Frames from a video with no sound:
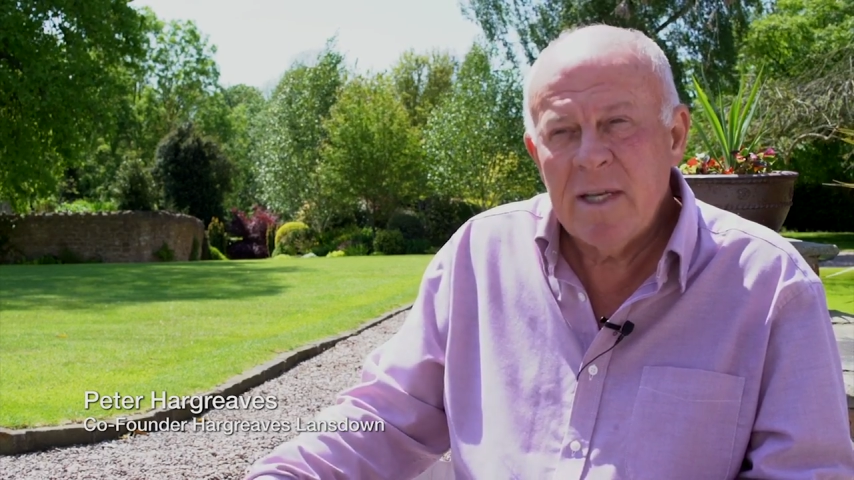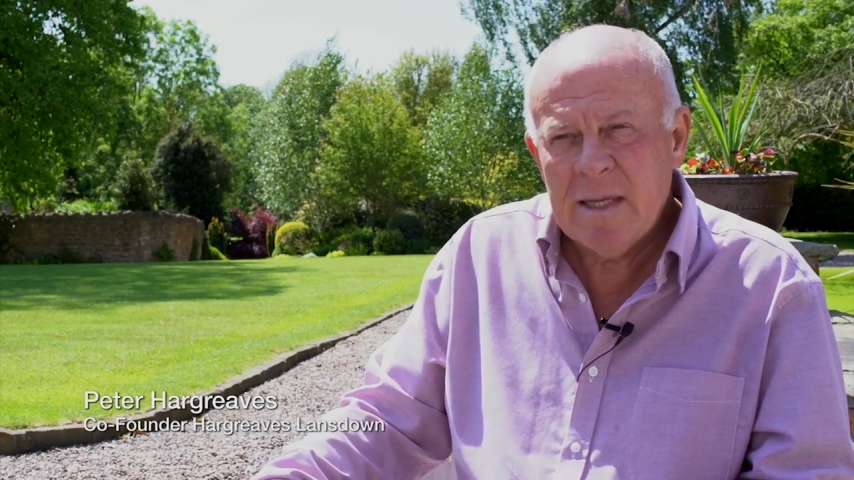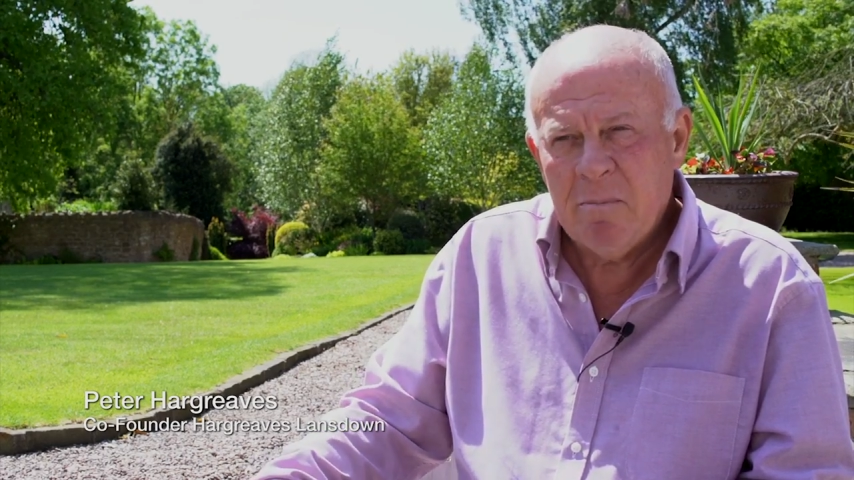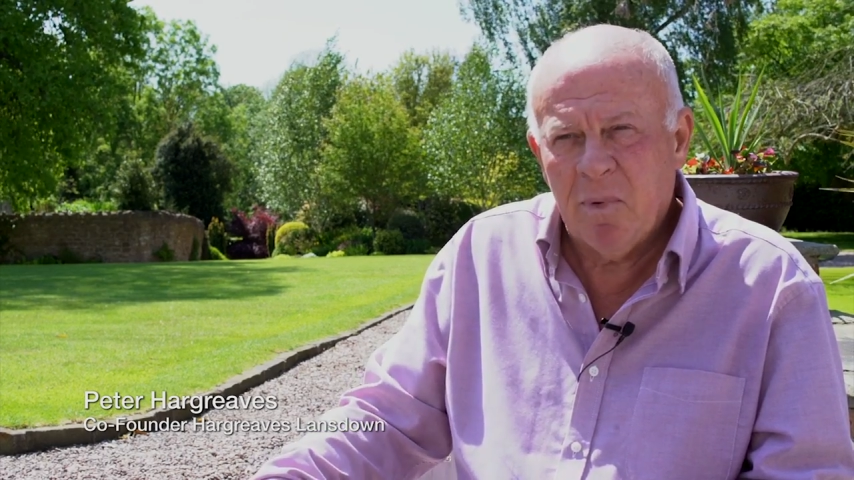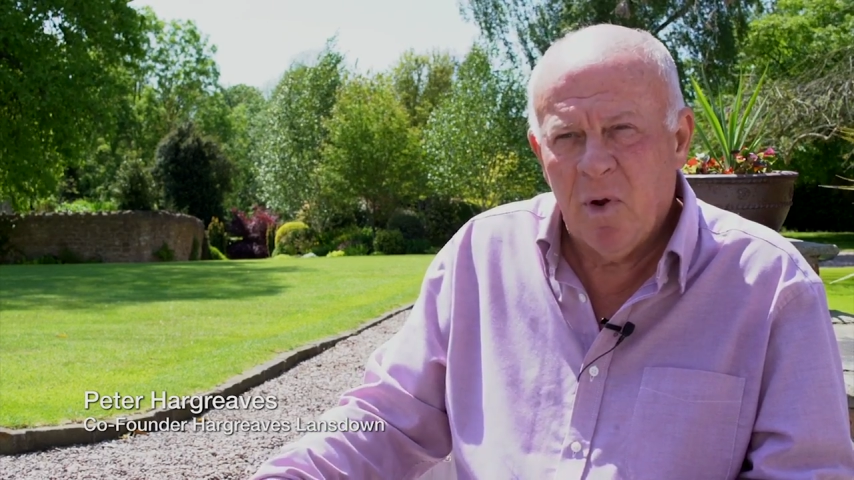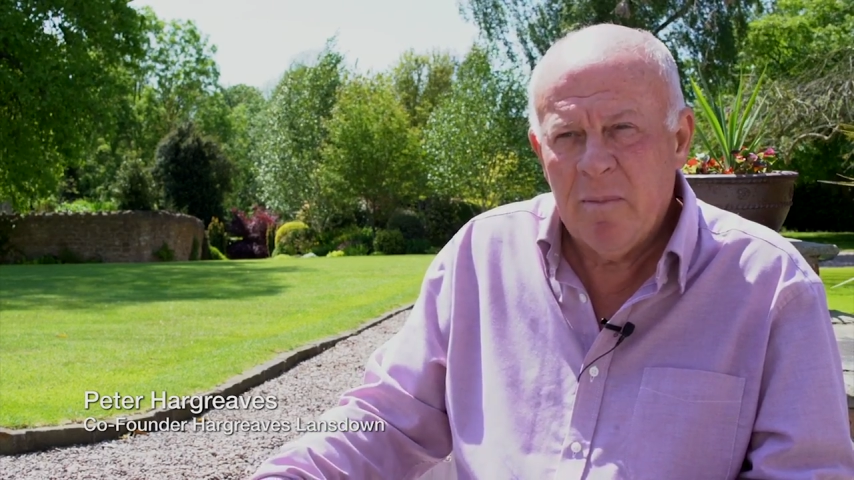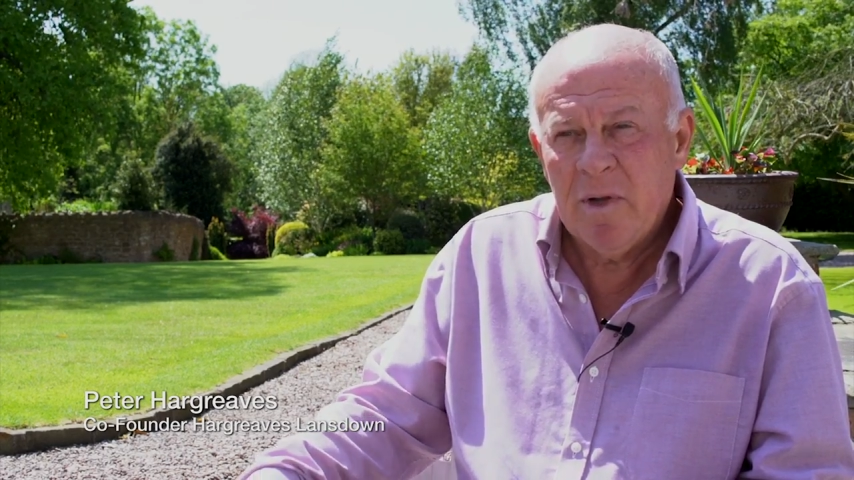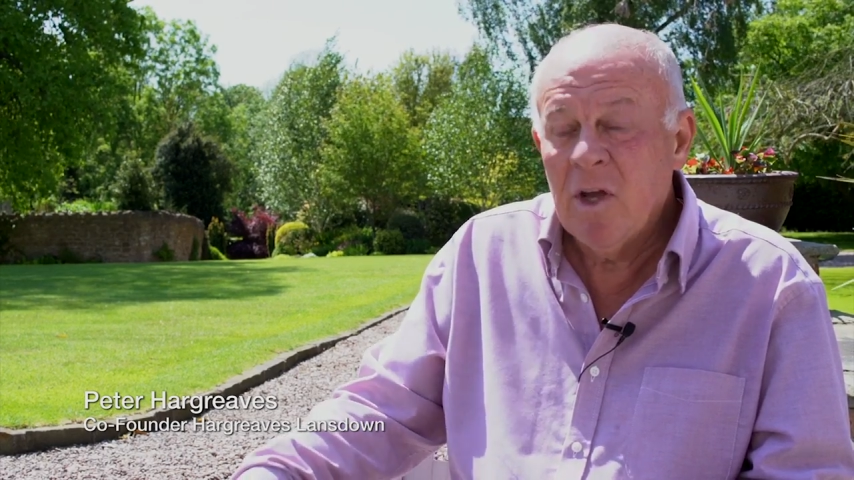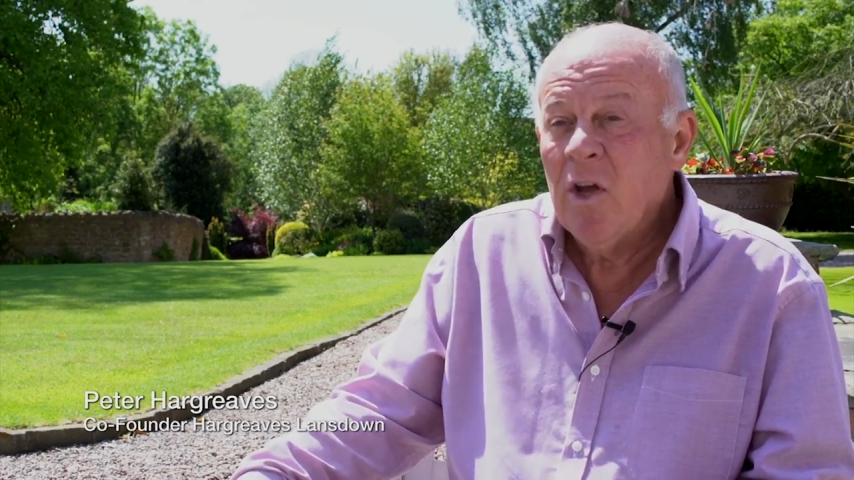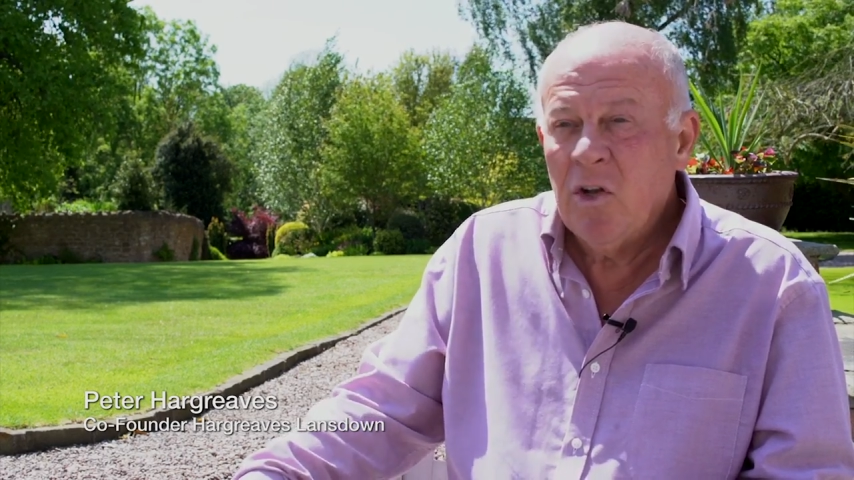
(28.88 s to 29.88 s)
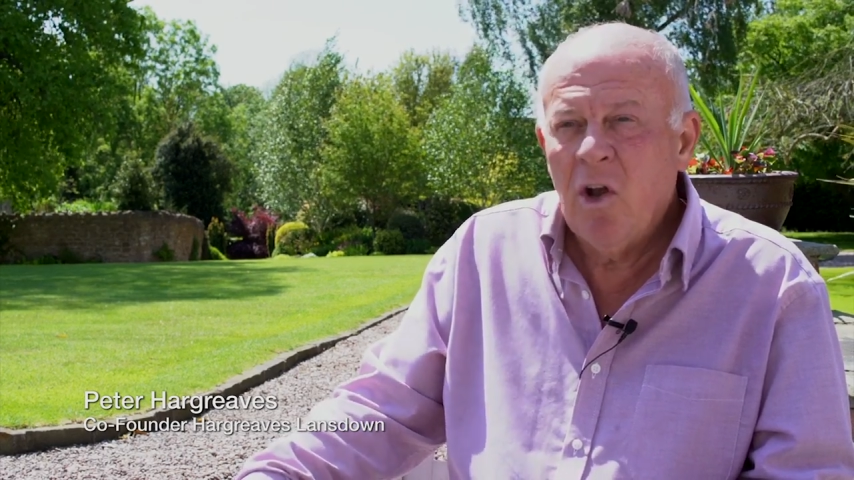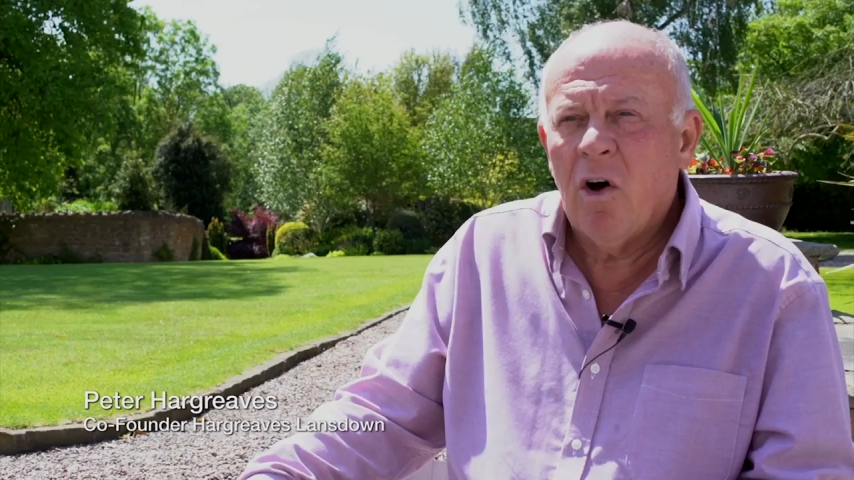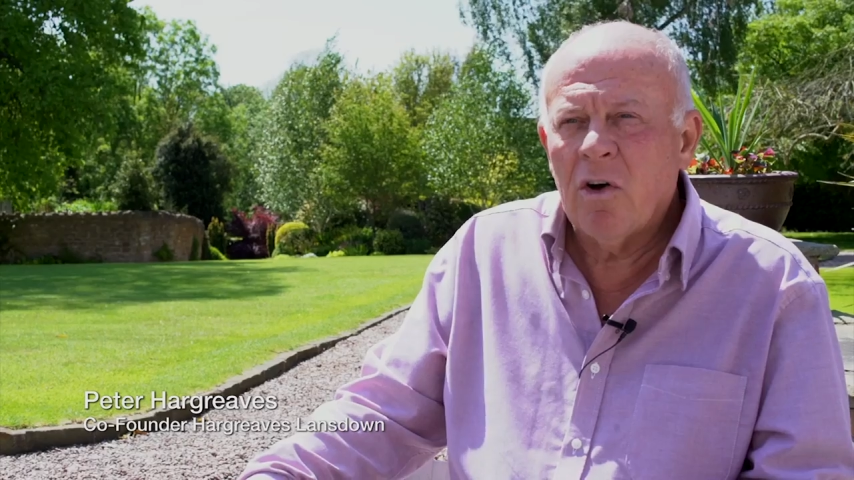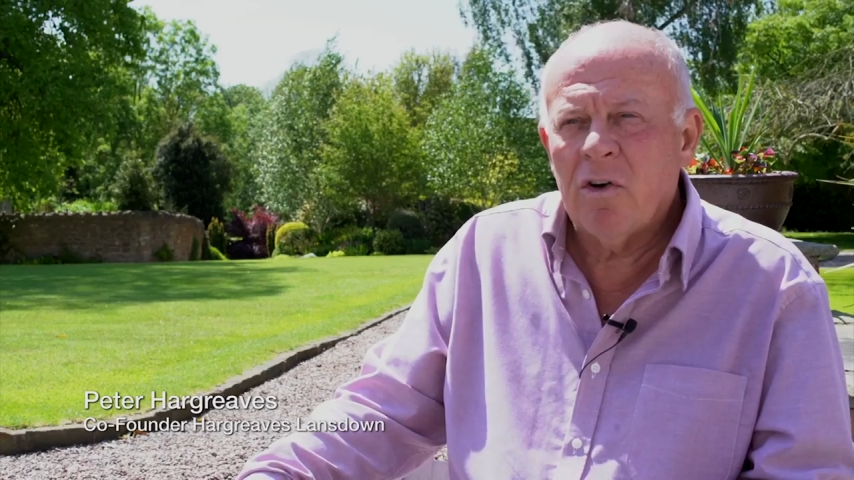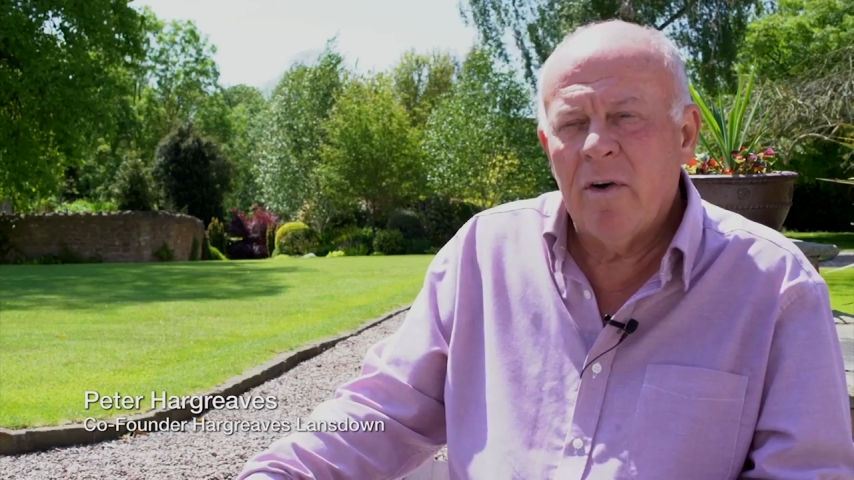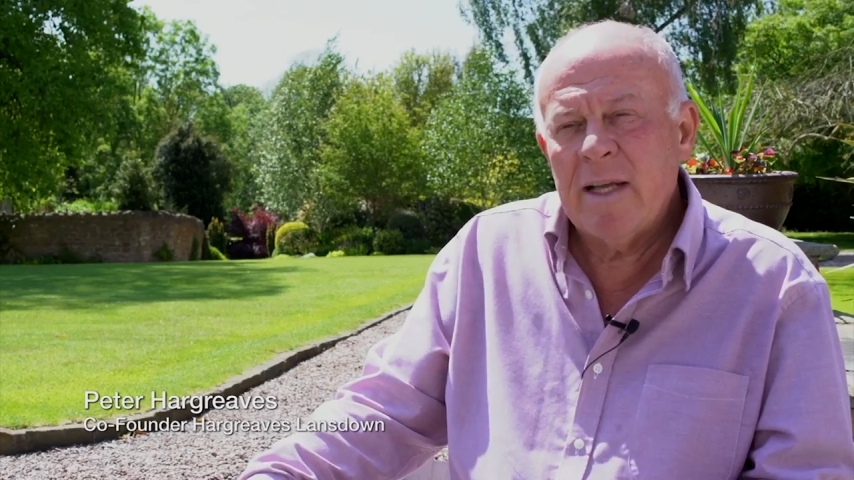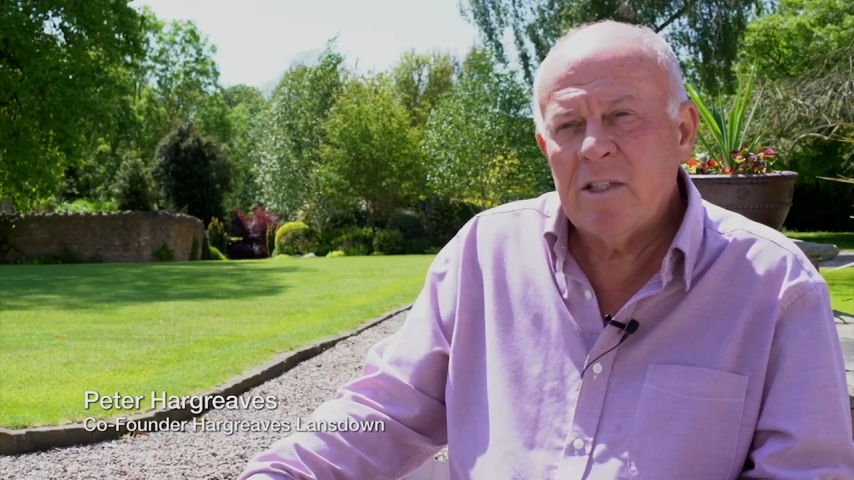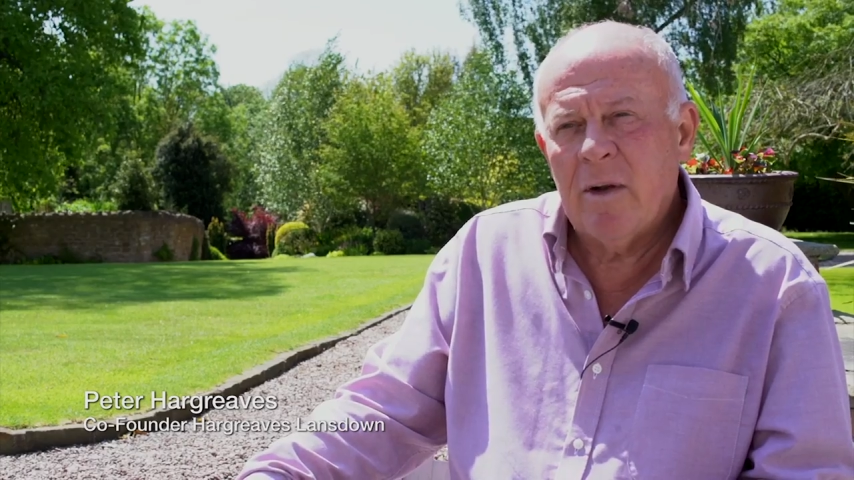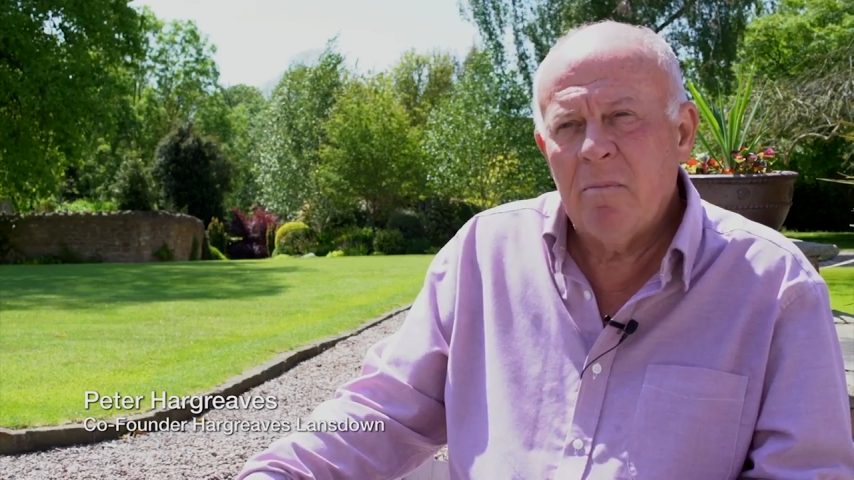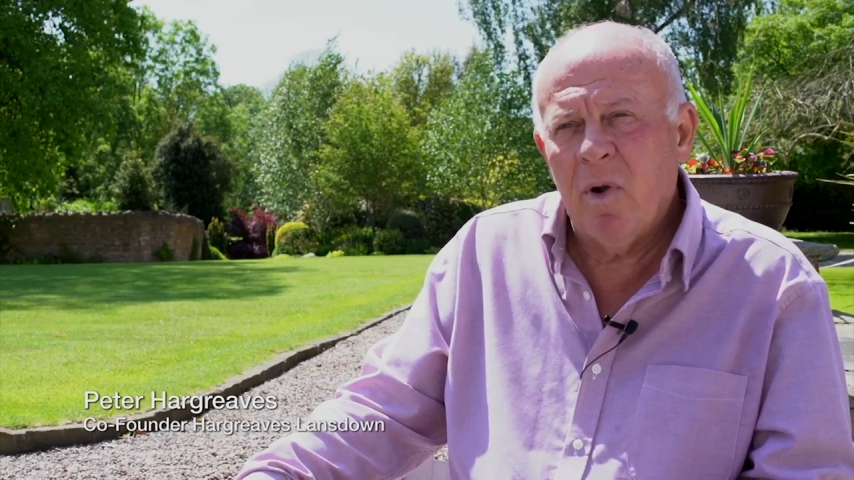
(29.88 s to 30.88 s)
employment, not create
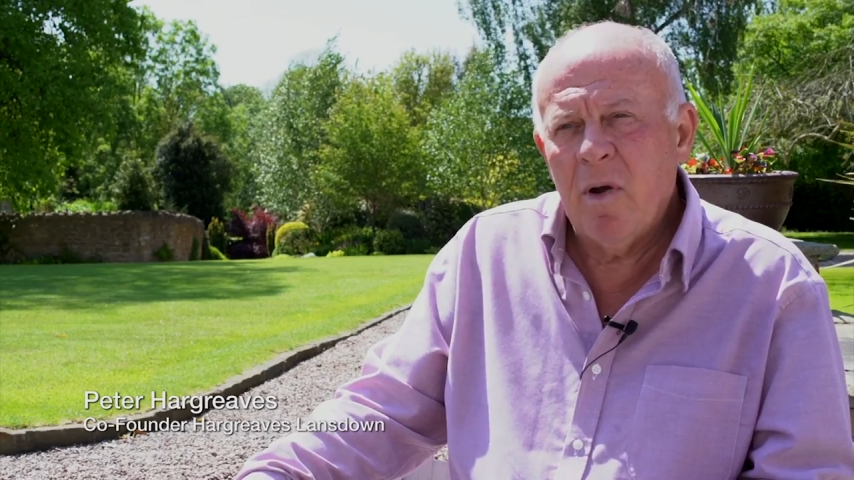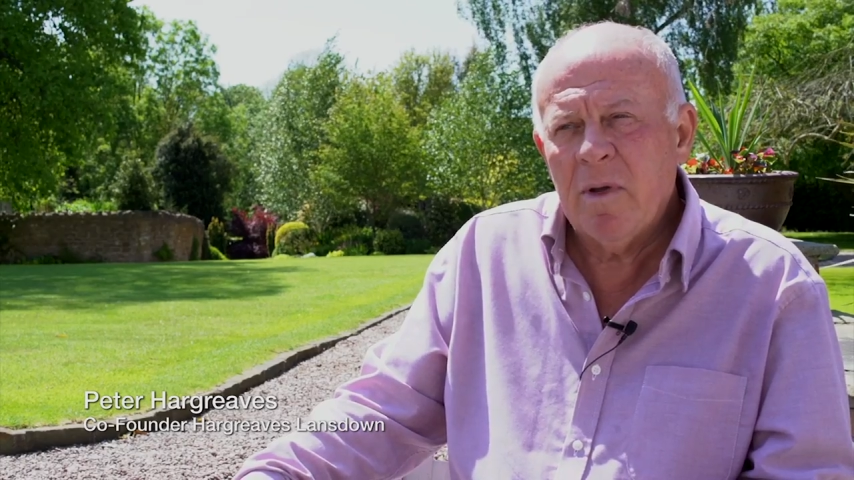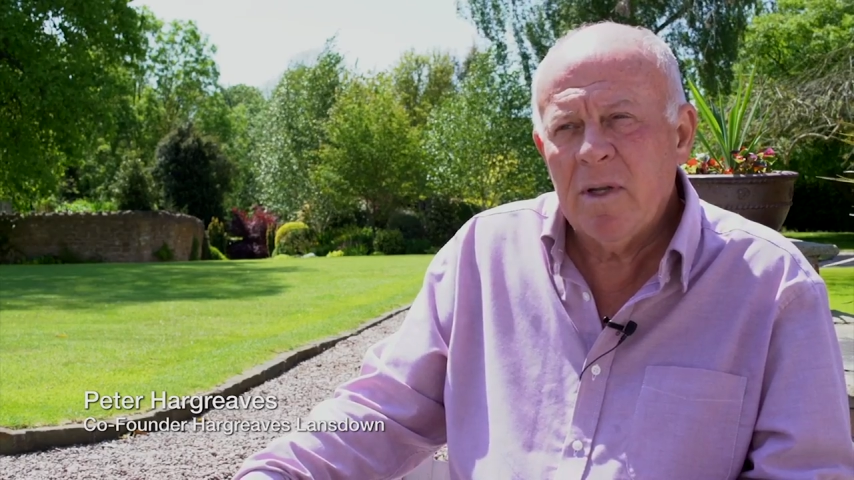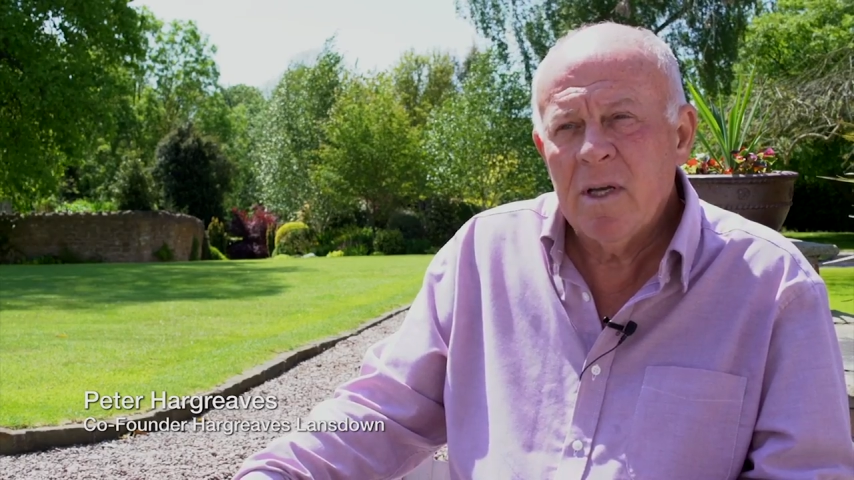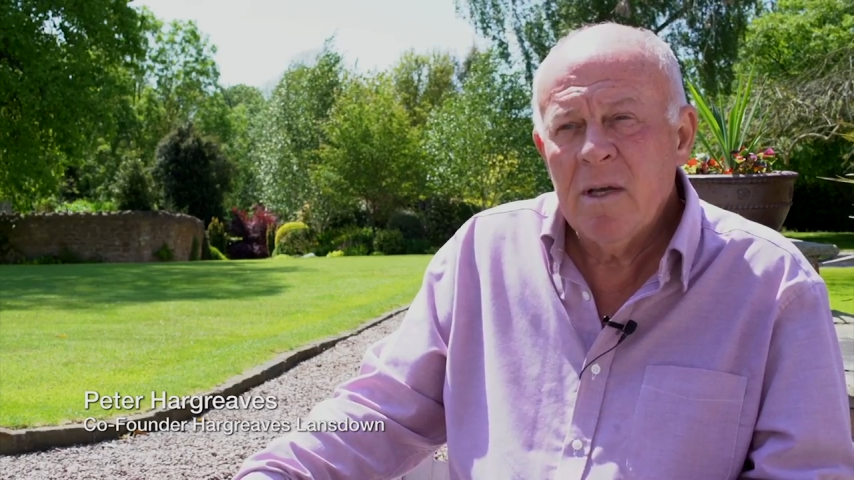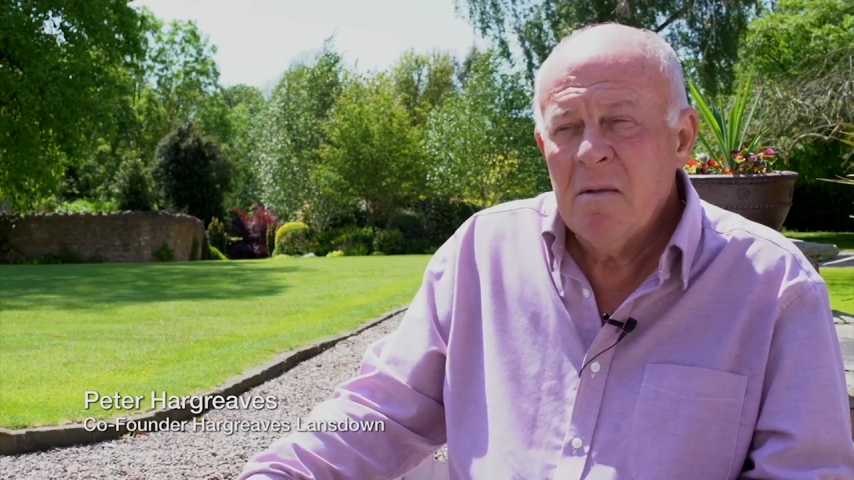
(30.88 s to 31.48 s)
unemployment.